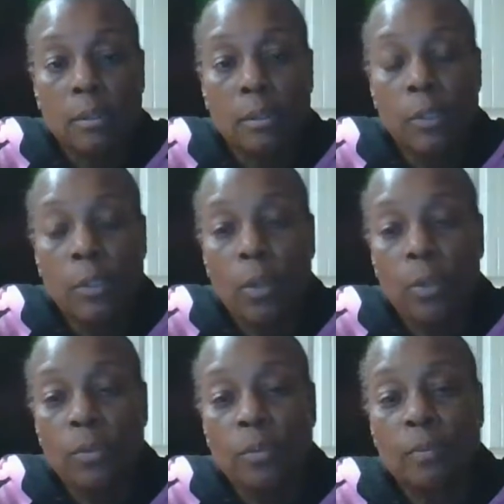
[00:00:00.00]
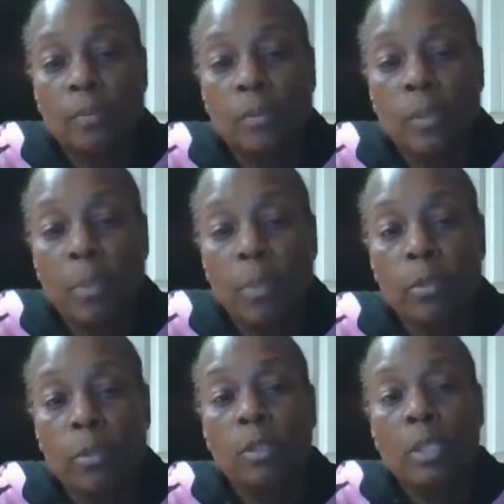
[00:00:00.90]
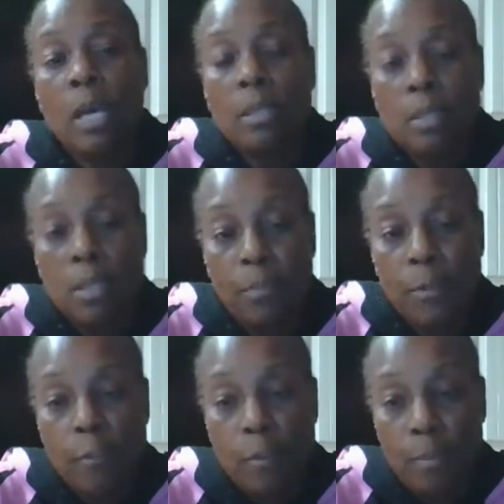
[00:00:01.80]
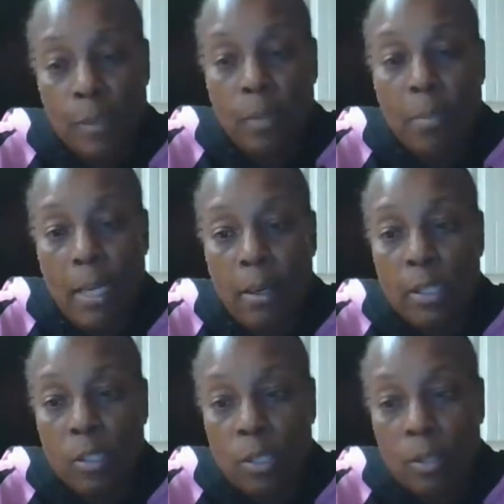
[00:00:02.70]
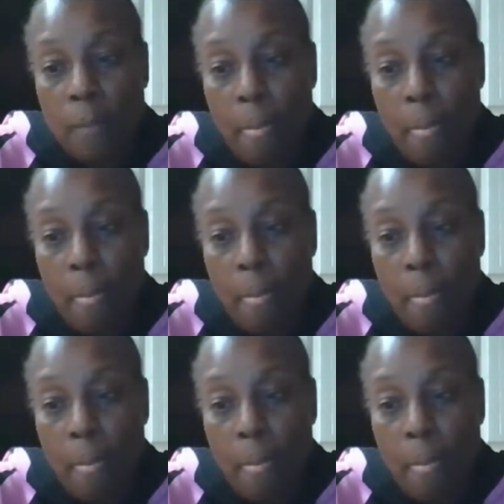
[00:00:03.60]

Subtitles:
you know, the biblical concept of the marriage.